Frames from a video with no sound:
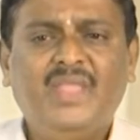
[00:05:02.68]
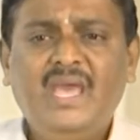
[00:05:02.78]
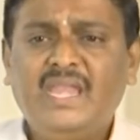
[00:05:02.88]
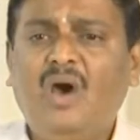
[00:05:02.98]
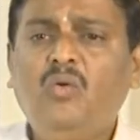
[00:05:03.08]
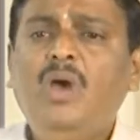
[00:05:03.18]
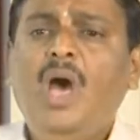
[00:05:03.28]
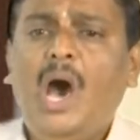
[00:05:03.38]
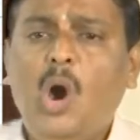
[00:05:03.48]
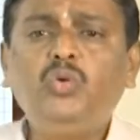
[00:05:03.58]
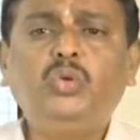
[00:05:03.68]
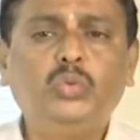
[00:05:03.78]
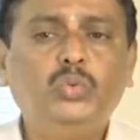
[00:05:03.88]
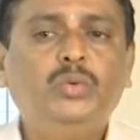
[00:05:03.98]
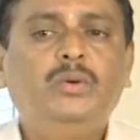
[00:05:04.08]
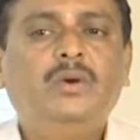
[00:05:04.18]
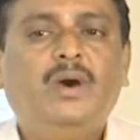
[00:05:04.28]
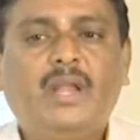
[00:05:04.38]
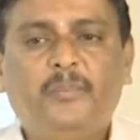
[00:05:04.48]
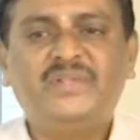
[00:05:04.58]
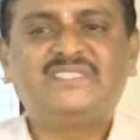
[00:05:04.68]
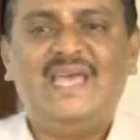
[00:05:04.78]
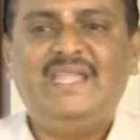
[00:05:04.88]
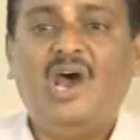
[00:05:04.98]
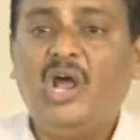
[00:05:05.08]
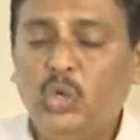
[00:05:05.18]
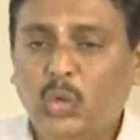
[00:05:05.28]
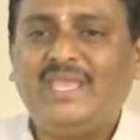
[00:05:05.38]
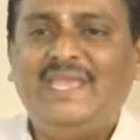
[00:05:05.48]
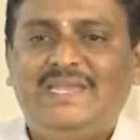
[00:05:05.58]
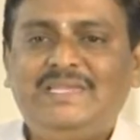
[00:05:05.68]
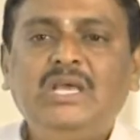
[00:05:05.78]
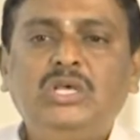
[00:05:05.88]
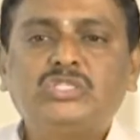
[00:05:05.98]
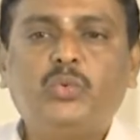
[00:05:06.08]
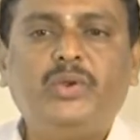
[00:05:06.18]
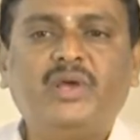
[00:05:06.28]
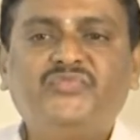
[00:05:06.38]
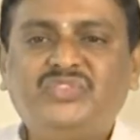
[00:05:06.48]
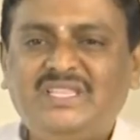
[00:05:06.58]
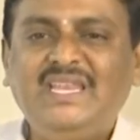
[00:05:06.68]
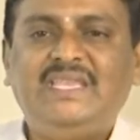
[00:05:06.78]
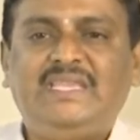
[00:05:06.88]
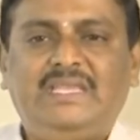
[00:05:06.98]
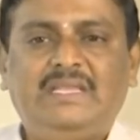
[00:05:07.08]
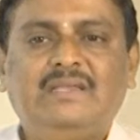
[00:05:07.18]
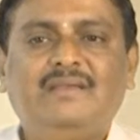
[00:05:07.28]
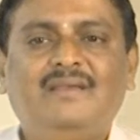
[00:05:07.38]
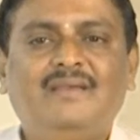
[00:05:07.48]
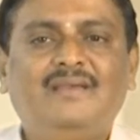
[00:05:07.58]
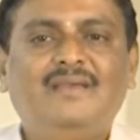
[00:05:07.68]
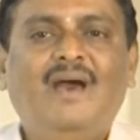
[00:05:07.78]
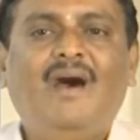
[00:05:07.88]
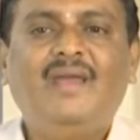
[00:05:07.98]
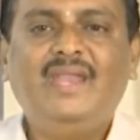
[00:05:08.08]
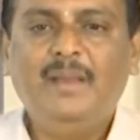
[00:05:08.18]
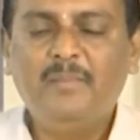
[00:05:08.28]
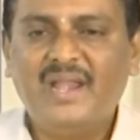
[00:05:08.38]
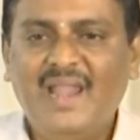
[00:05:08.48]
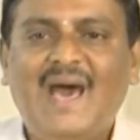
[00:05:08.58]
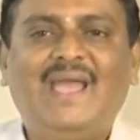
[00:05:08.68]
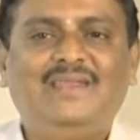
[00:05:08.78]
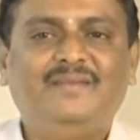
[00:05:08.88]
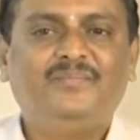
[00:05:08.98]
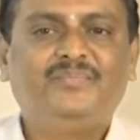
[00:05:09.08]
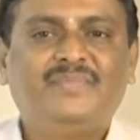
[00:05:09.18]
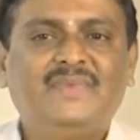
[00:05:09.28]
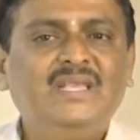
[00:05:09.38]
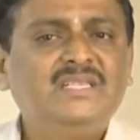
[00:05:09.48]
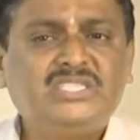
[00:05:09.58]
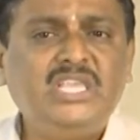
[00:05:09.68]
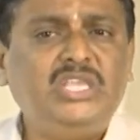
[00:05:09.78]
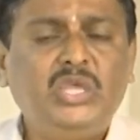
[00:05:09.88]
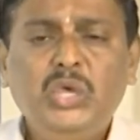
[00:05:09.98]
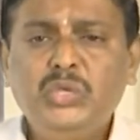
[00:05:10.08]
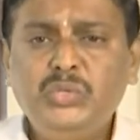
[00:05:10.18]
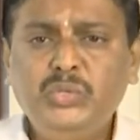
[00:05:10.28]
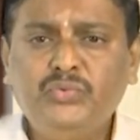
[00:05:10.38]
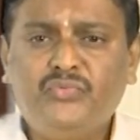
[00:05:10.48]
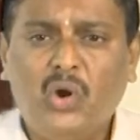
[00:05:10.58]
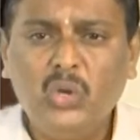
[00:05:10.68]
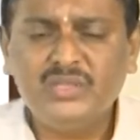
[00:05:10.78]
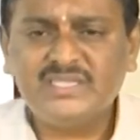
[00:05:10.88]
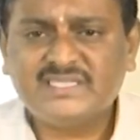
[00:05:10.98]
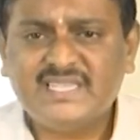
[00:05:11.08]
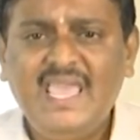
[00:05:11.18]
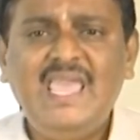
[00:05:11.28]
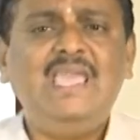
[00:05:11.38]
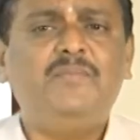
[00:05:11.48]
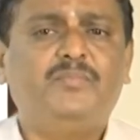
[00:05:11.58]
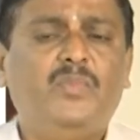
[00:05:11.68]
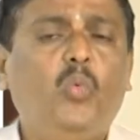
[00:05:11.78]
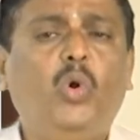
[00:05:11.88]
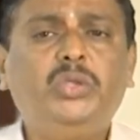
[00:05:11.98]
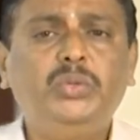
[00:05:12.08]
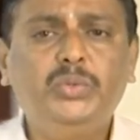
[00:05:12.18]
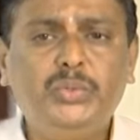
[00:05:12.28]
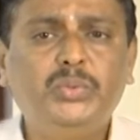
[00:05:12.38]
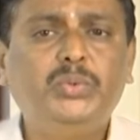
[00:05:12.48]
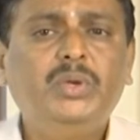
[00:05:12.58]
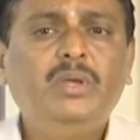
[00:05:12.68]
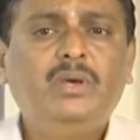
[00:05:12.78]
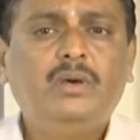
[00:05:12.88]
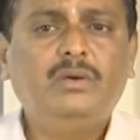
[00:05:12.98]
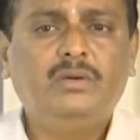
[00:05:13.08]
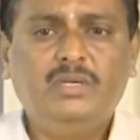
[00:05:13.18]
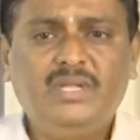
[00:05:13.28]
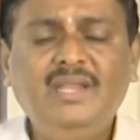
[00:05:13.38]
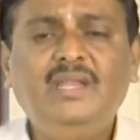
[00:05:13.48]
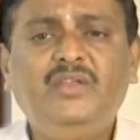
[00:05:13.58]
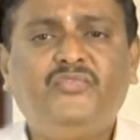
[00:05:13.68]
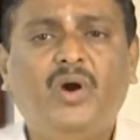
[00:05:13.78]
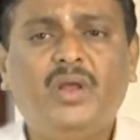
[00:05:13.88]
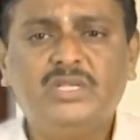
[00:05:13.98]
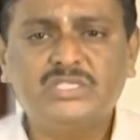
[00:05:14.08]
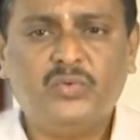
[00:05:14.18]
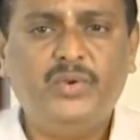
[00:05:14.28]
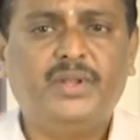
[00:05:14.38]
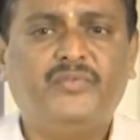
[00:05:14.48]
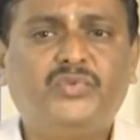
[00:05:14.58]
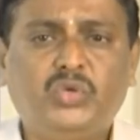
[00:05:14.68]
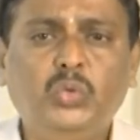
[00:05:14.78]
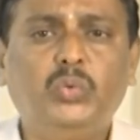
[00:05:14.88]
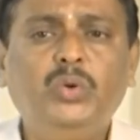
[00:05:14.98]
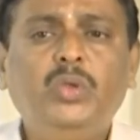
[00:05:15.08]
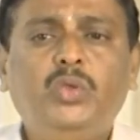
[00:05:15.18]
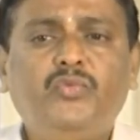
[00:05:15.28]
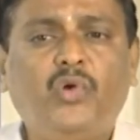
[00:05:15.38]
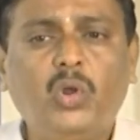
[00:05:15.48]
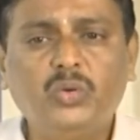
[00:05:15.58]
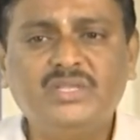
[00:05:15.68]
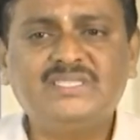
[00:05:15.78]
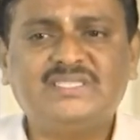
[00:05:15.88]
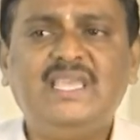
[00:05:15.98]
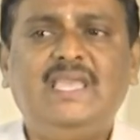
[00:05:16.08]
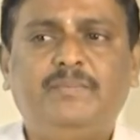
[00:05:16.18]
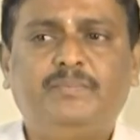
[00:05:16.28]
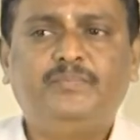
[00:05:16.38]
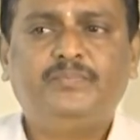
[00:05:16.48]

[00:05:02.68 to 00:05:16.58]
Now, how to represent or locate square root of 3 on a number line? See, you follow the same what you do done it for square root of 2, you follow the same.